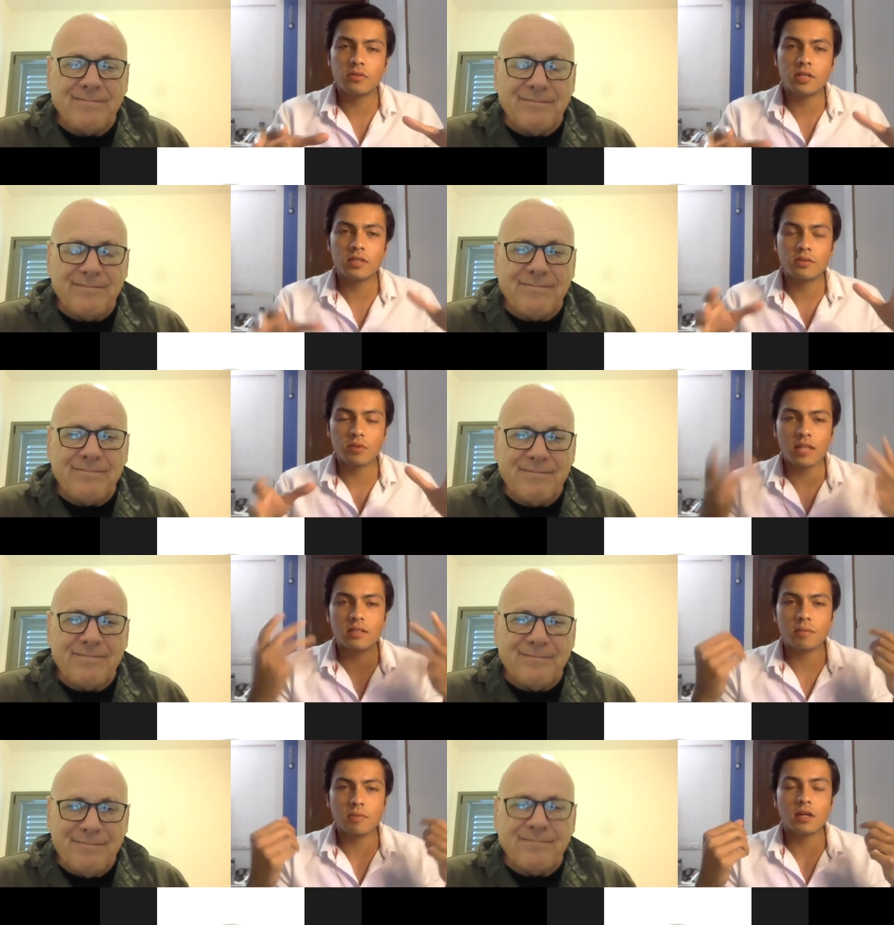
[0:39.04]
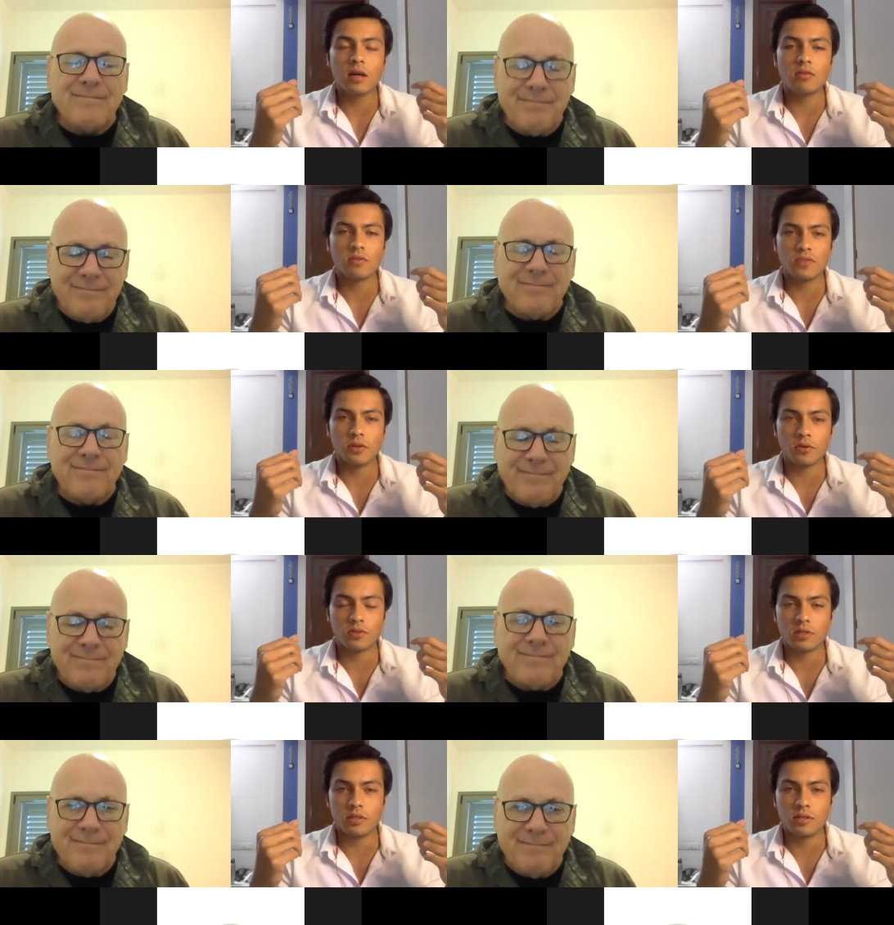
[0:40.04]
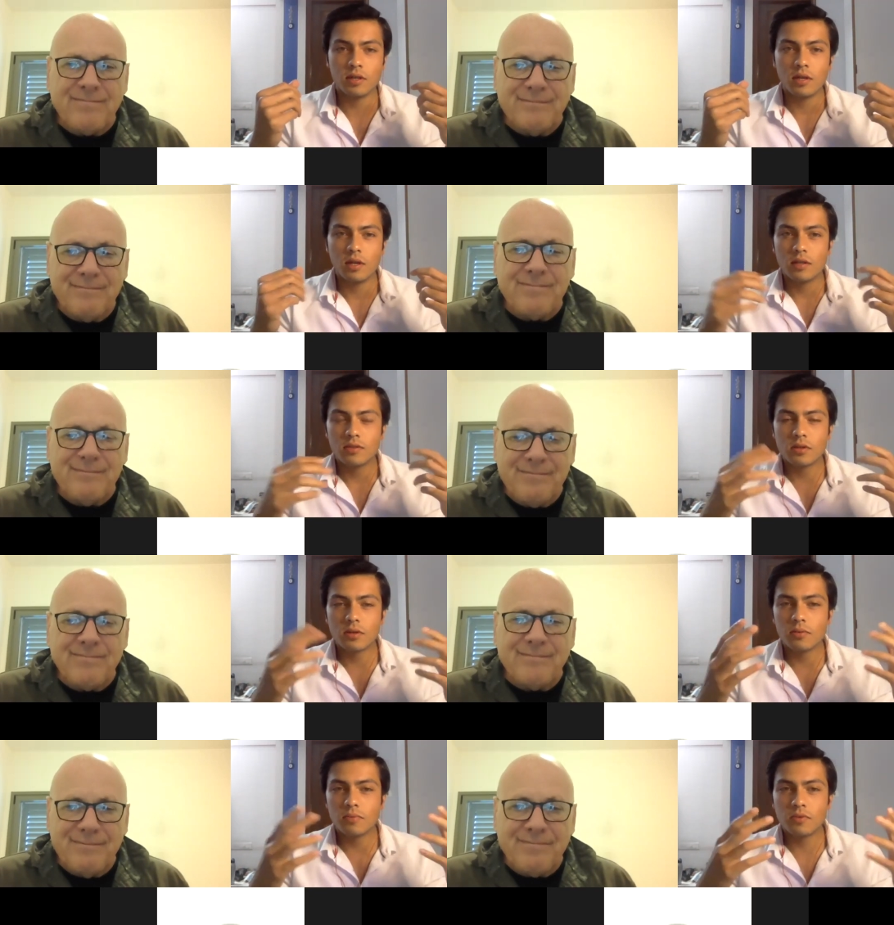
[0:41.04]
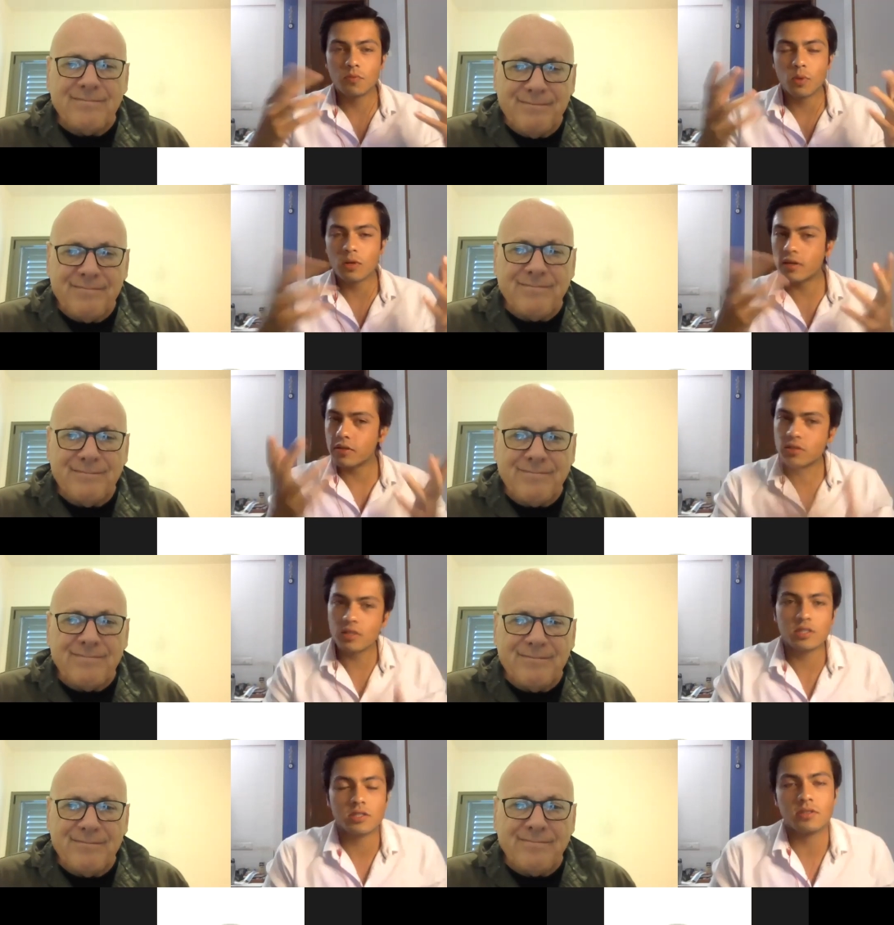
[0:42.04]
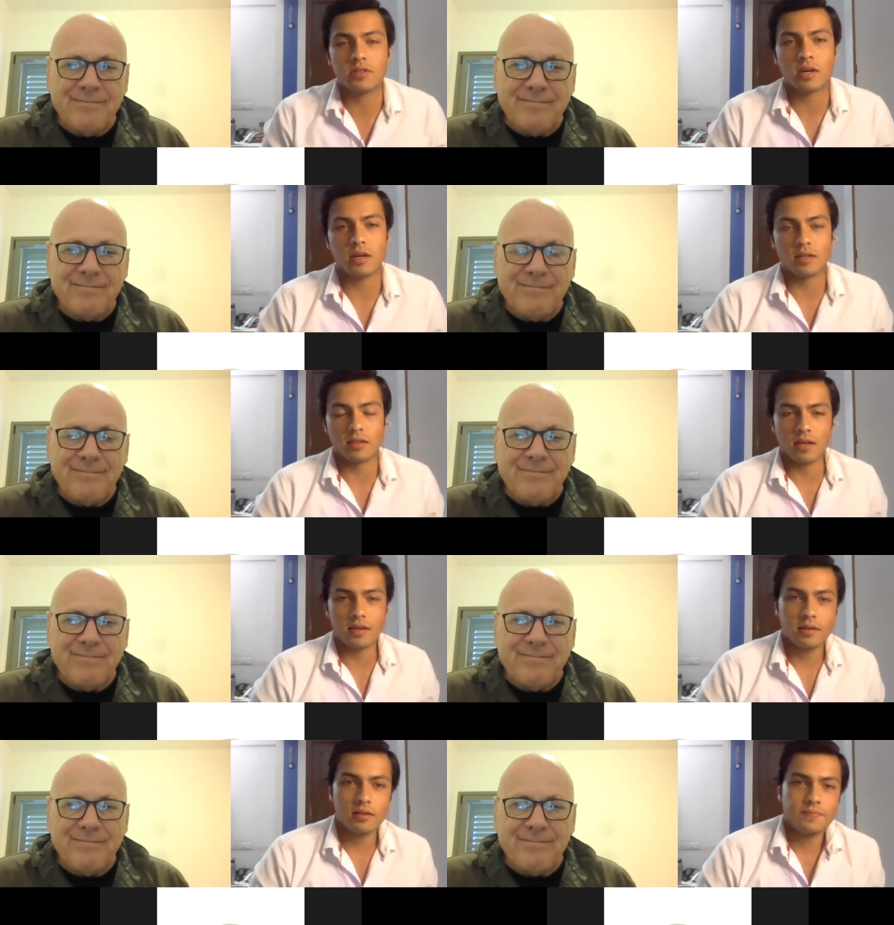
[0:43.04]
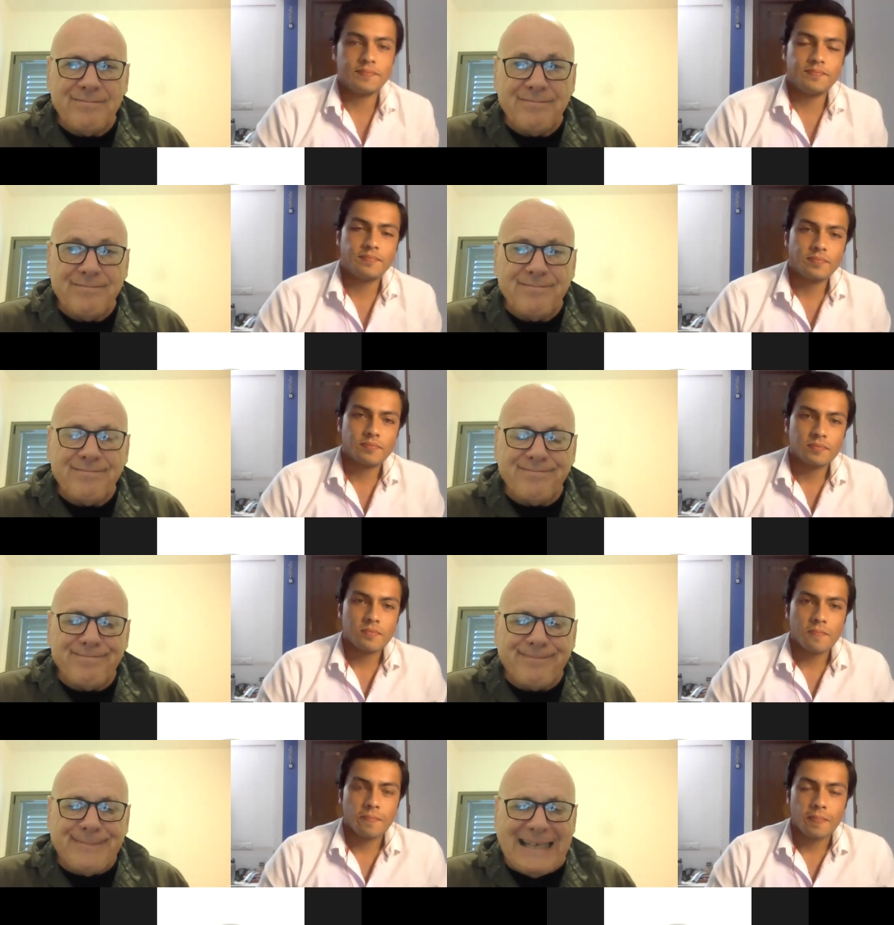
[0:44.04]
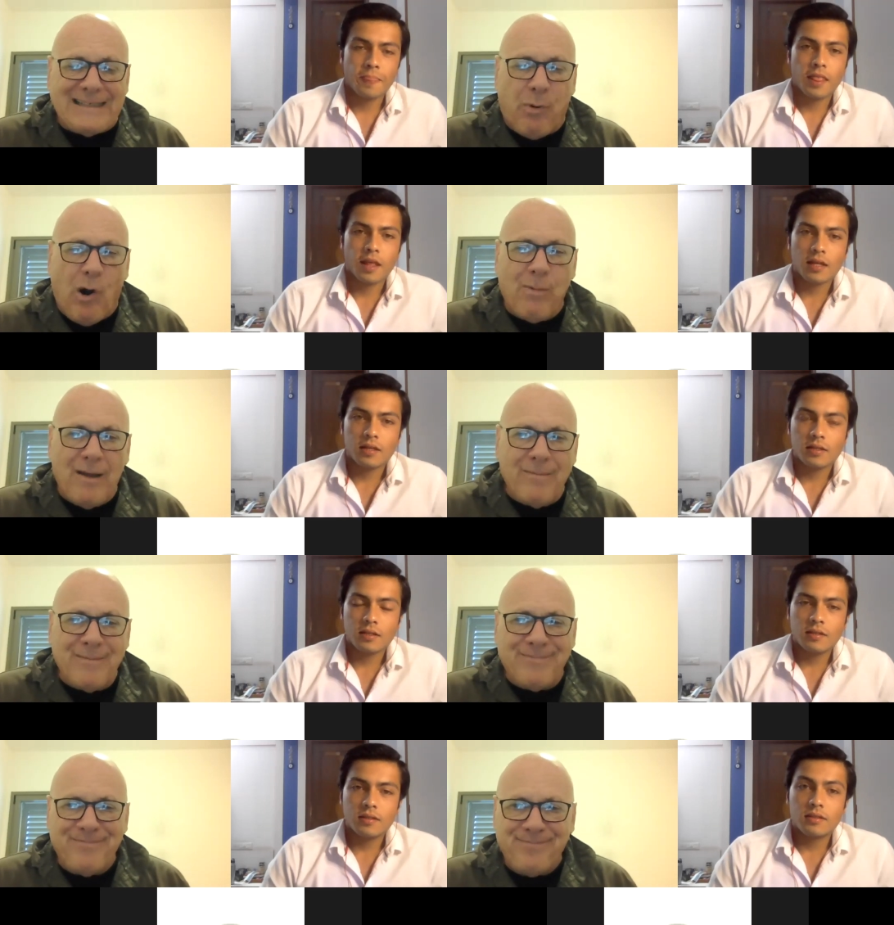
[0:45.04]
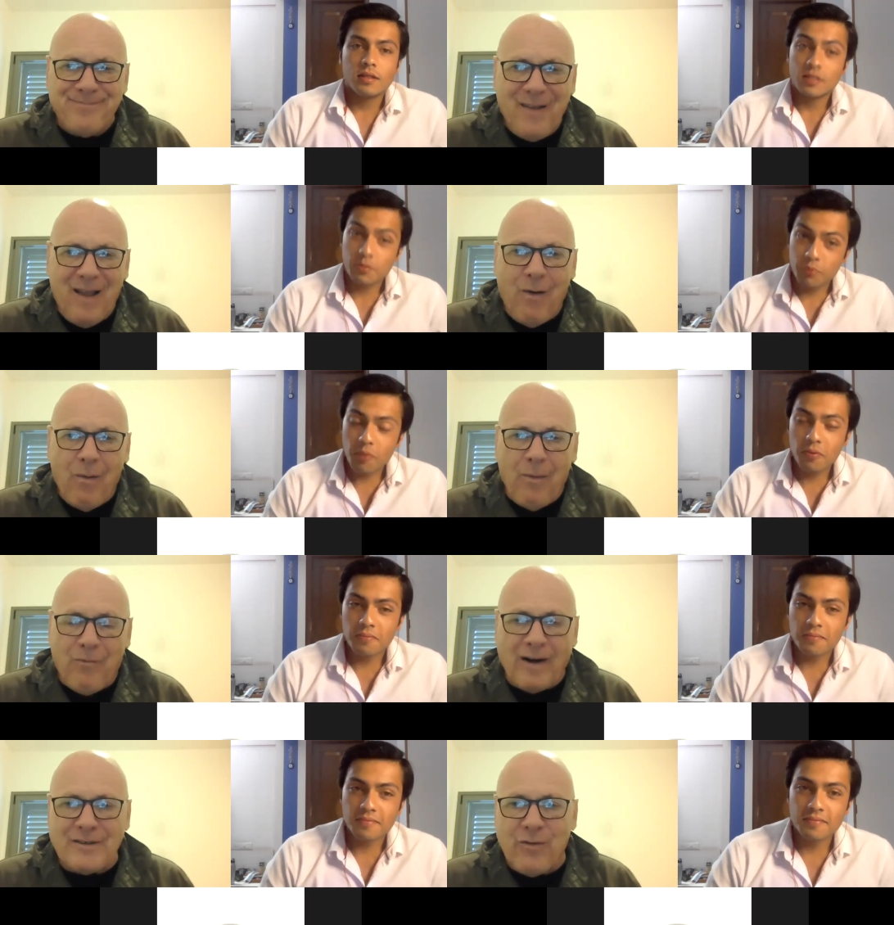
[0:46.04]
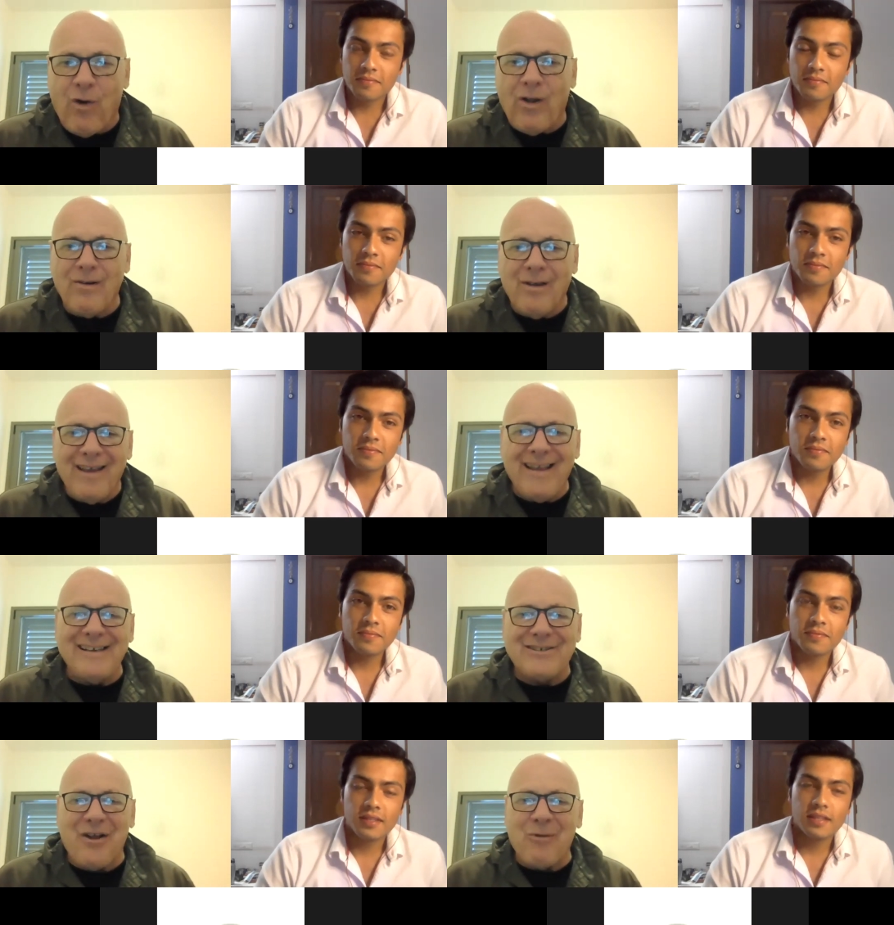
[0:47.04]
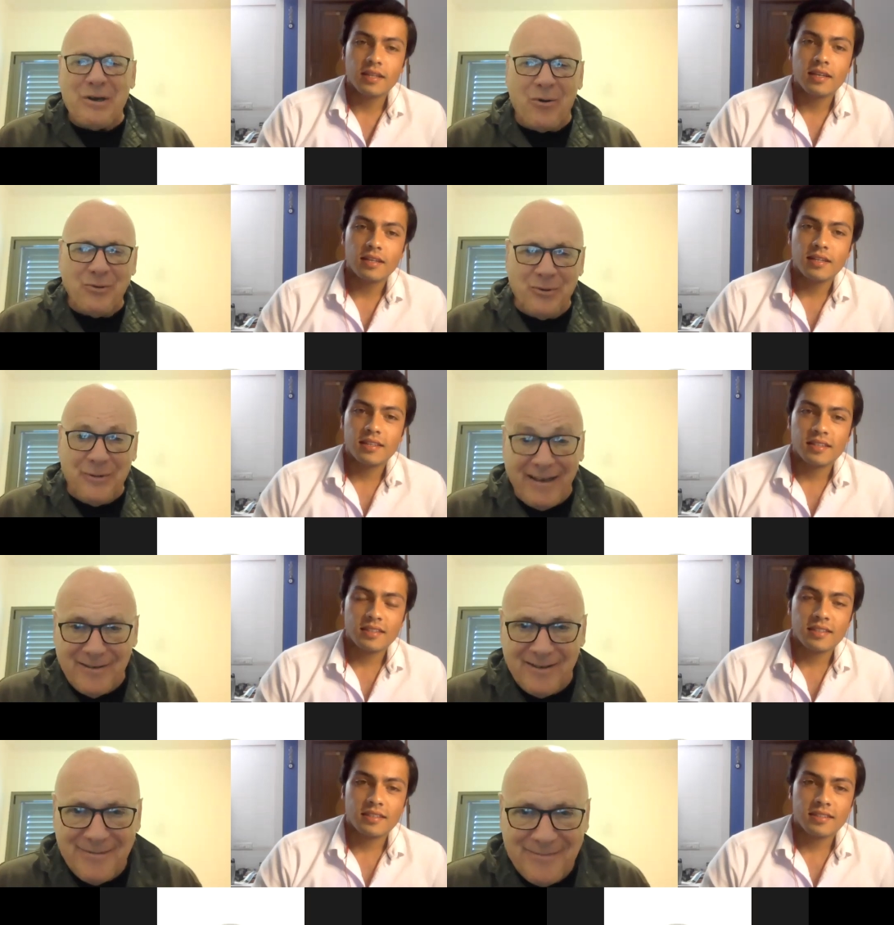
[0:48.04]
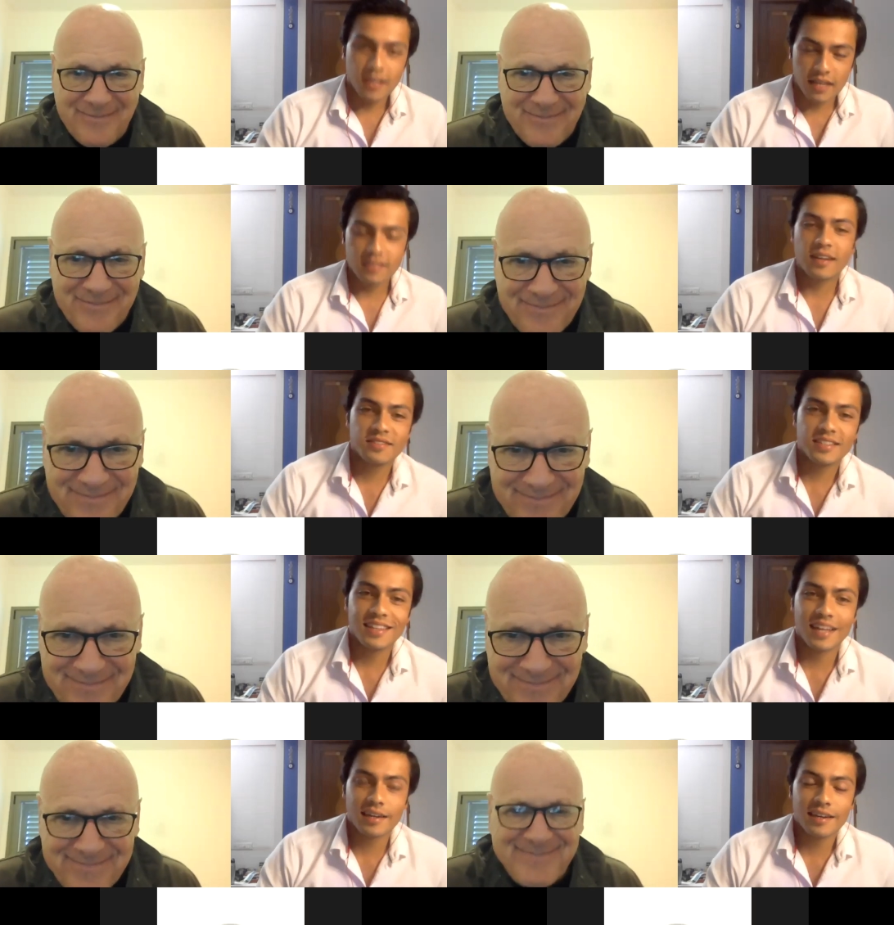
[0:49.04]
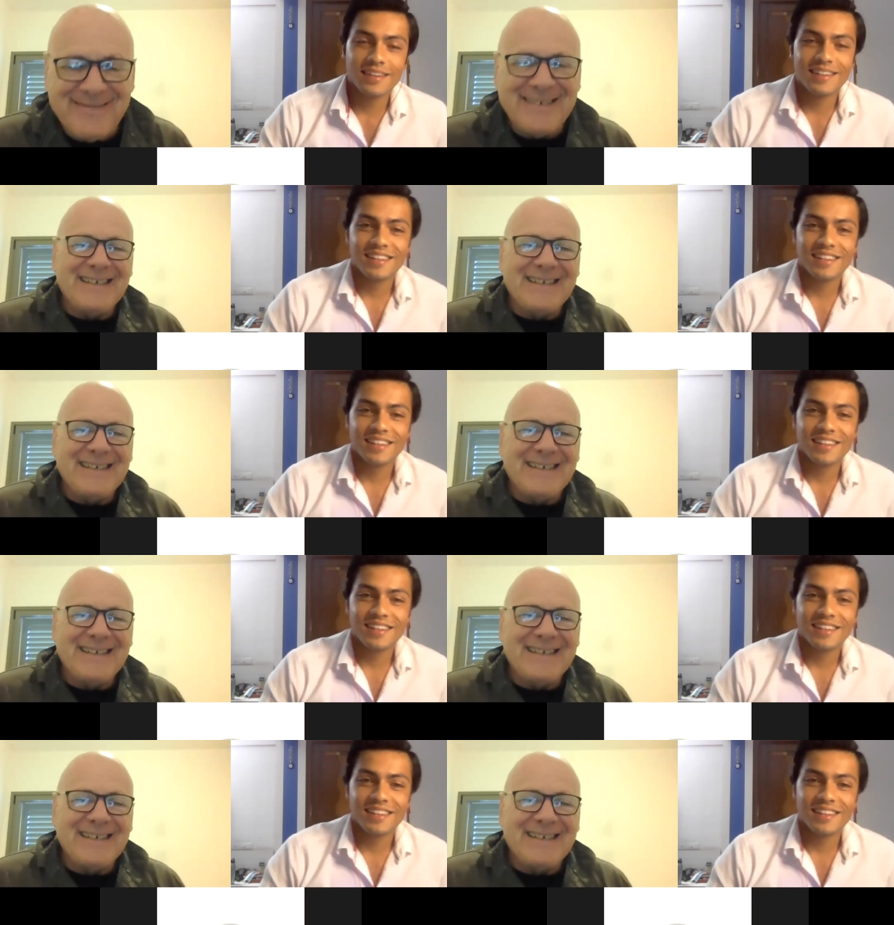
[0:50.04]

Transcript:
Speaker 1: the trees to get something out of the orchard. So what are your suggestions regarding that?
Speaker 2: That's a problem. That's a problem. First of all, in Israel, we don't do that.
Speaker 1: Yes, I've seen
Speaker 2: that.